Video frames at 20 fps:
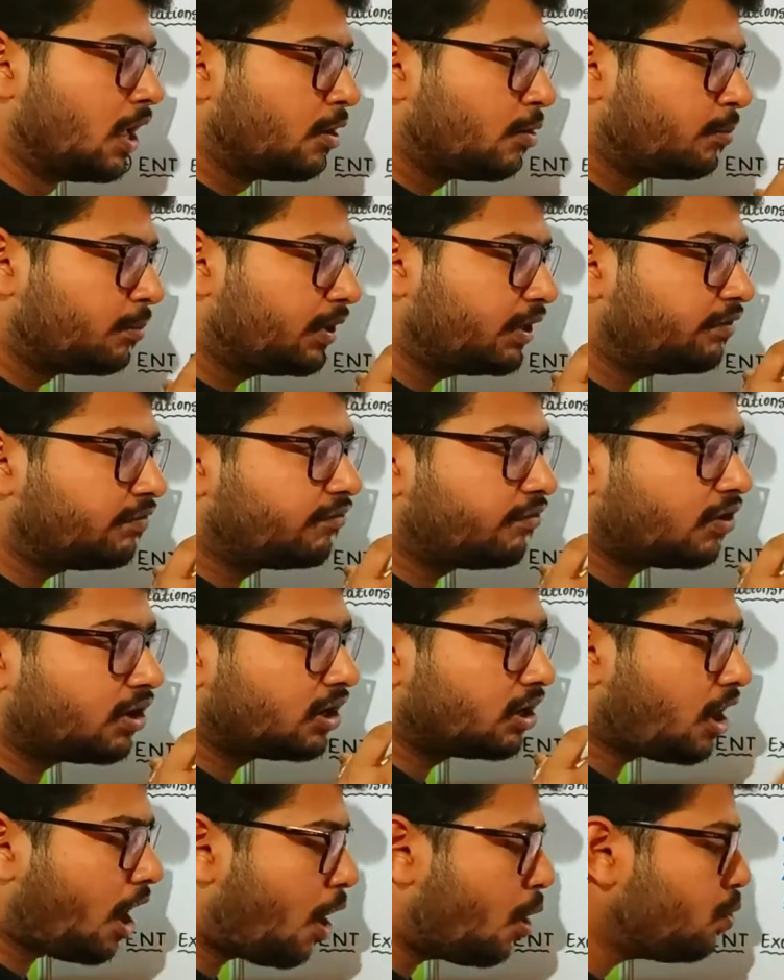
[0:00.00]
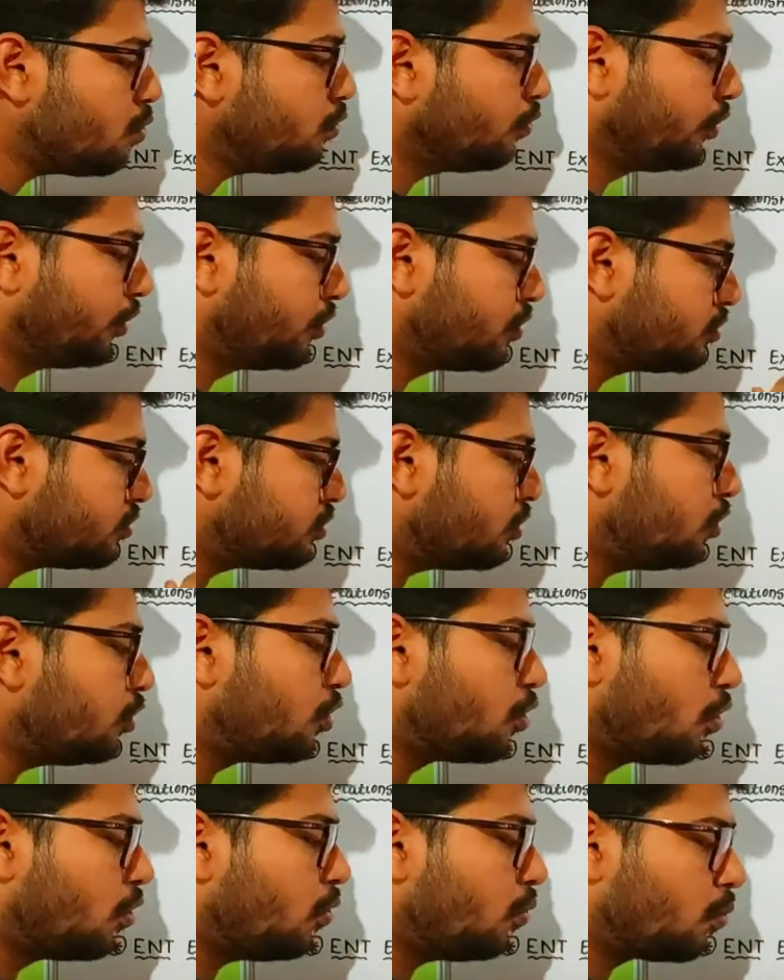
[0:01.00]
But for now, you should
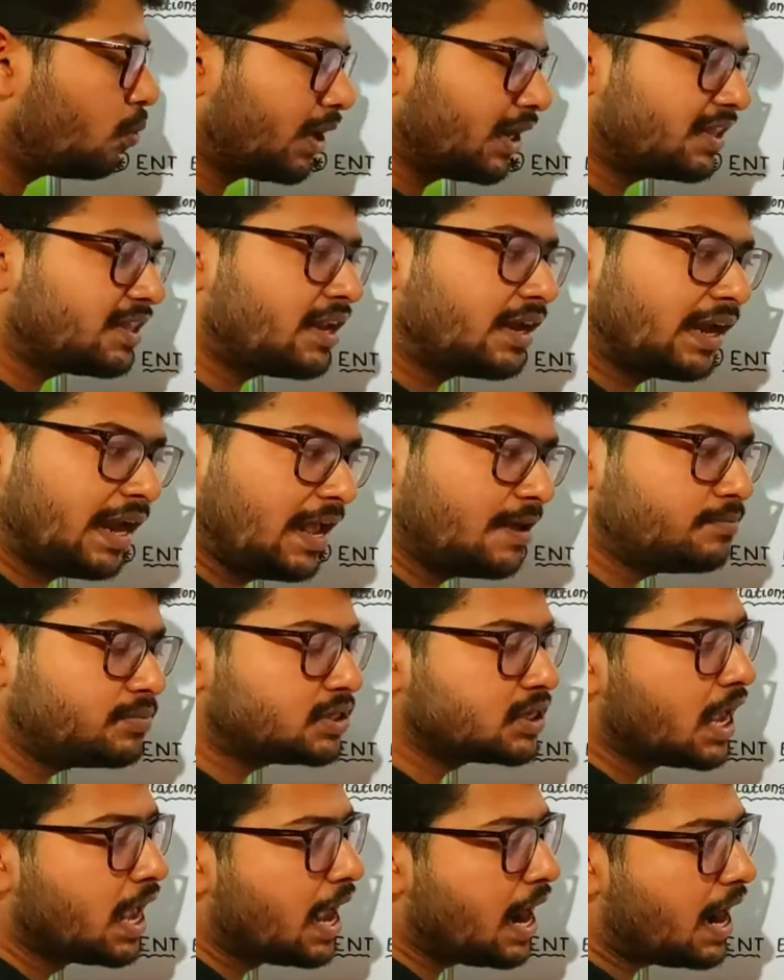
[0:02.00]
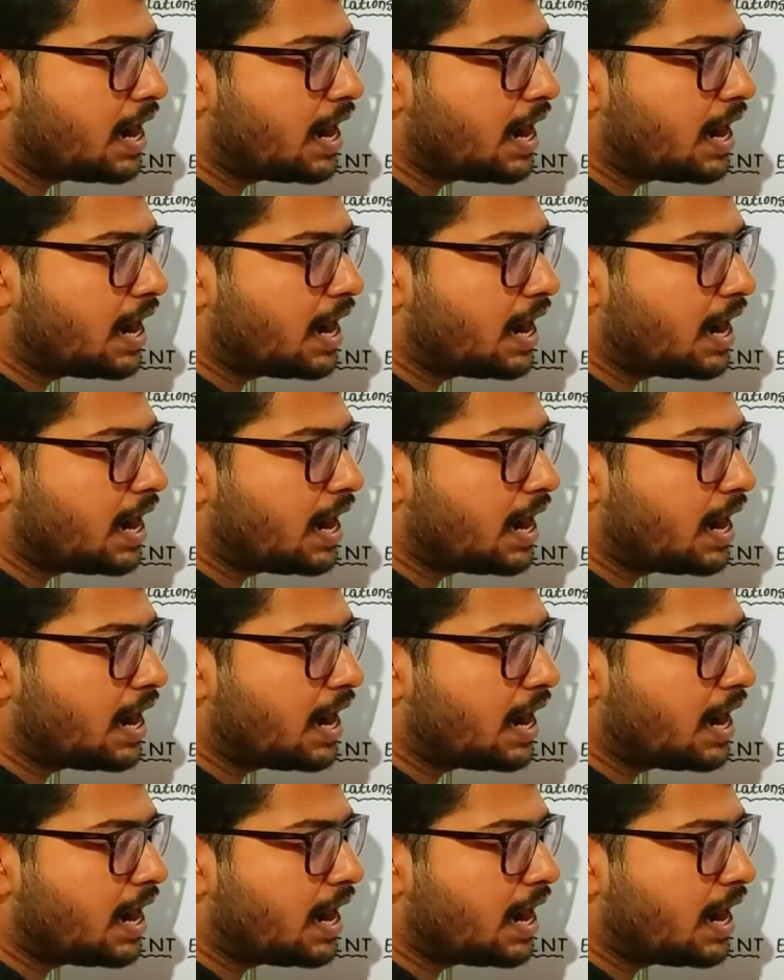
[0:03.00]
know what are the names